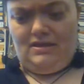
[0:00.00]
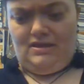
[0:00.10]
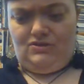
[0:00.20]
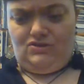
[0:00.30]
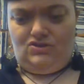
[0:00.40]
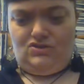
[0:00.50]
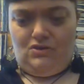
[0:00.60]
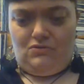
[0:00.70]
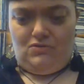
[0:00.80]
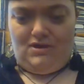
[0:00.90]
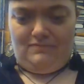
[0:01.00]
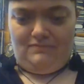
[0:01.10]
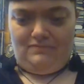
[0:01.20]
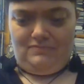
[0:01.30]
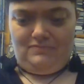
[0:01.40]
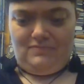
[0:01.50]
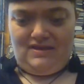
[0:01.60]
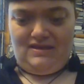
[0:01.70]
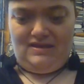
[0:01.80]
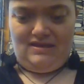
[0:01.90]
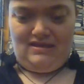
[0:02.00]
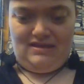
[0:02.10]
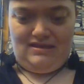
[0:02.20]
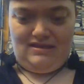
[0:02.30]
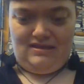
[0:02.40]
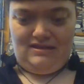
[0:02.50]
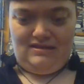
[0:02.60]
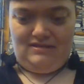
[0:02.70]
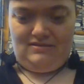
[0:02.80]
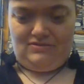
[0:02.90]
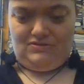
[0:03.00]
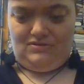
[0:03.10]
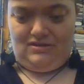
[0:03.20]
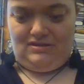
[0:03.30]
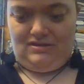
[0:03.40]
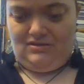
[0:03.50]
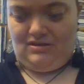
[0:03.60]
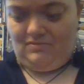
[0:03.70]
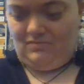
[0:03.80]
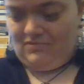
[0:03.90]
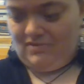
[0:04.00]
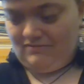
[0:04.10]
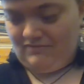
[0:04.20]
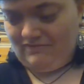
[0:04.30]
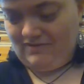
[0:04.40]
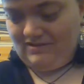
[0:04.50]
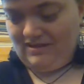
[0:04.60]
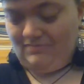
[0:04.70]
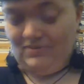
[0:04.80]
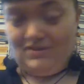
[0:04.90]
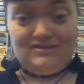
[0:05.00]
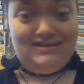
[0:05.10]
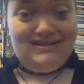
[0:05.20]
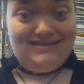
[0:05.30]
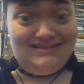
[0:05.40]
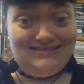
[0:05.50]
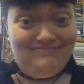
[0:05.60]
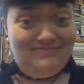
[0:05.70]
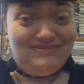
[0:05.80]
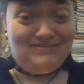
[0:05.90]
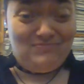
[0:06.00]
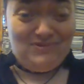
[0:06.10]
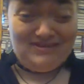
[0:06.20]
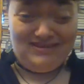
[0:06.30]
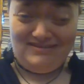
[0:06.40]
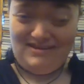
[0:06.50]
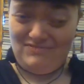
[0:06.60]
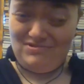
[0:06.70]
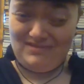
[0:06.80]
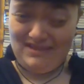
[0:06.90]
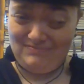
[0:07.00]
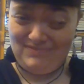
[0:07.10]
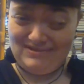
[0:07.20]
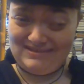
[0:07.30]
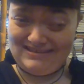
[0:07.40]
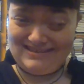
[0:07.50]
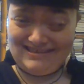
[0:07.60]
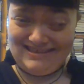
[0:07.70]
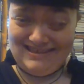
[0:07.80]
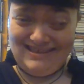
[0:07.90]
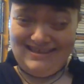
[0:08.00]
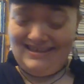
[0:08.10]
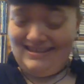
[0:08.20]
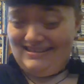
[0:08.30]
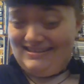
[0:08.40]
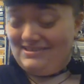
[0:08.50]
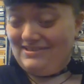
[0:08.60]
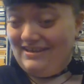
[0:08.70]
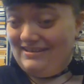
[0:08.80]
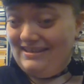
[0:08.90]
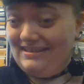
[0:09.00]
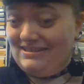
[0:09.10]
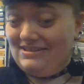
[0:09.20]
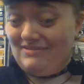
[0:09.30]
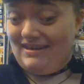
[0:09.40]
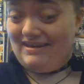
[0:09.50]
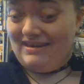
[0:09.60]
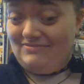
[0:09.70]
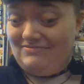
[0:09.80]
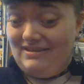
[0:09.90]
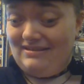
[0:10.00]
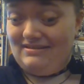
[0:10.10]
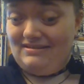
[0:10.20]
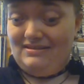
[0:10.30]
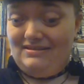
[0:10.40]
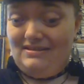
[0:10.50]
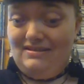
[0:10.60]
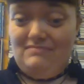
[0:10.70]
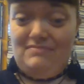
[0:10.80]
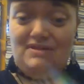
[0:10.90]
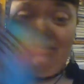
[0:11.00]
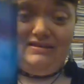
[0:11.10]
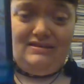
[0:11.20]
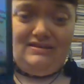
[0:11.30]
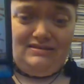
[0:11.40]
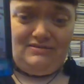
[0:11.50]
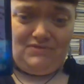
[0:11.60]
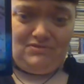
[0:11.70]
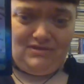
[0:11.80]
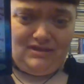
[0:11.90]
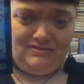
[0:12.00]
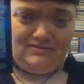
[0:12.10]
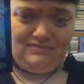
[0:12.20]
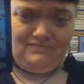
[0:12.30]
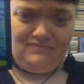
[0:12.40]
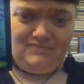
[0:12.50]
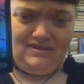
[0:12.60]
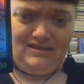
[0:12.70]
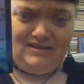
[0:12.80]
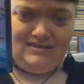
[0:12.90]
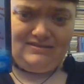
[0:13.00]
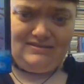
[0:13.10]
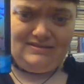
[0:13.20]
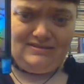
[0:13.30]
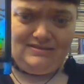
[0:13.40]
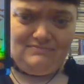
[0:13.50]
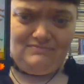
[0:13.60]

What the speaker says: So, just getting the guidebook out of the side because it's no point in reviewing that because it's in Chinese, so I can't read it. Basically, this is what you get. It's